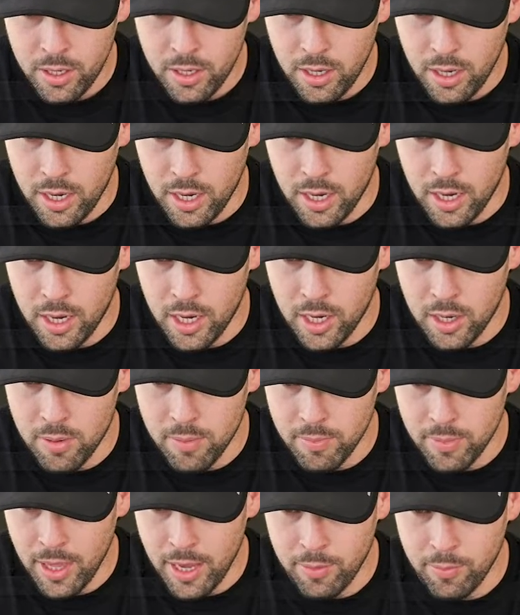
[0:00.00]

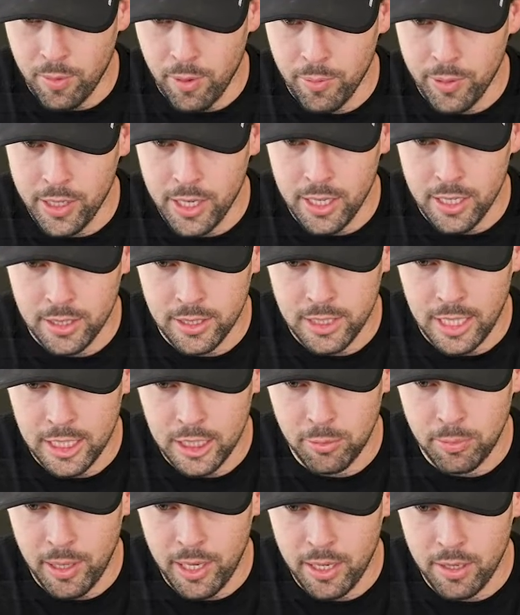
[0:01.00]
Then when we did
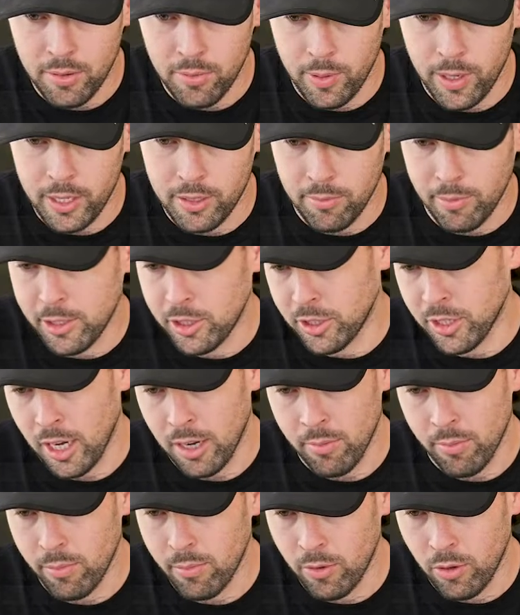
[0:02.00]
assessment, we just
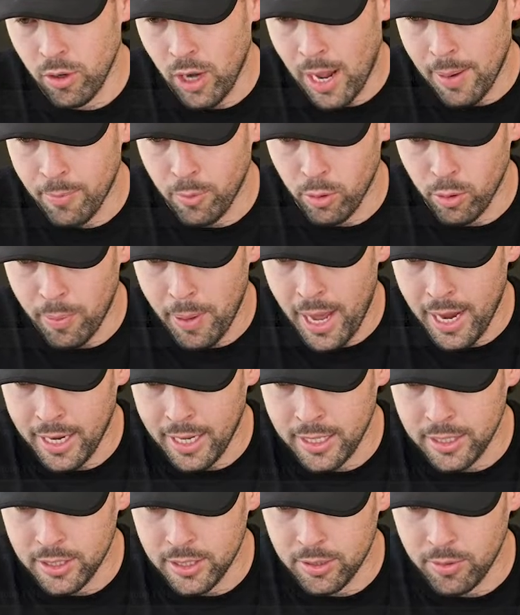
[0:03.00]
got abnormal
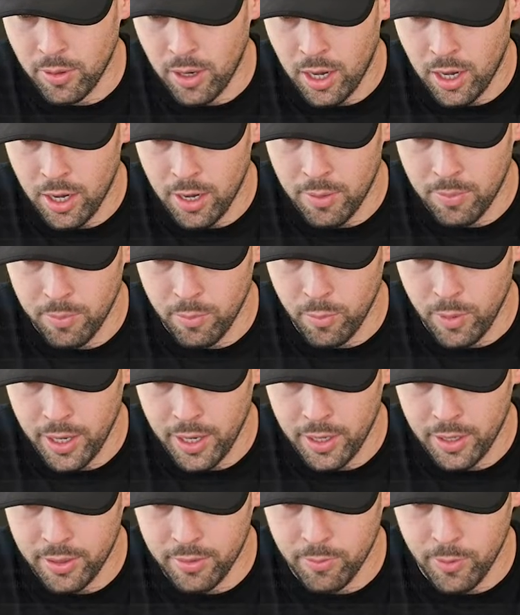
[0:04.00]
packets.
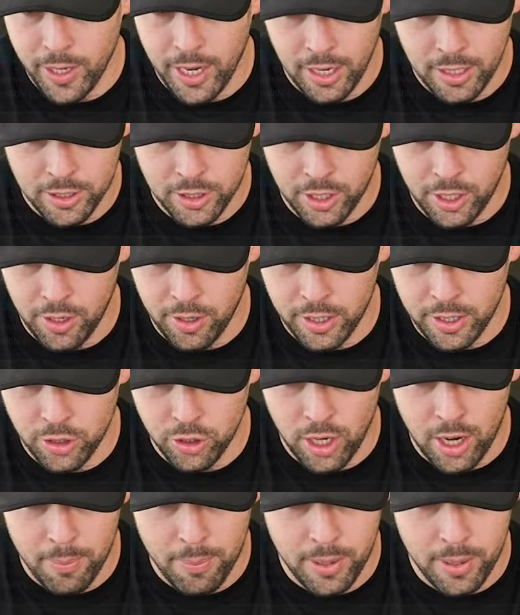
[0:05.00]
We got a security drop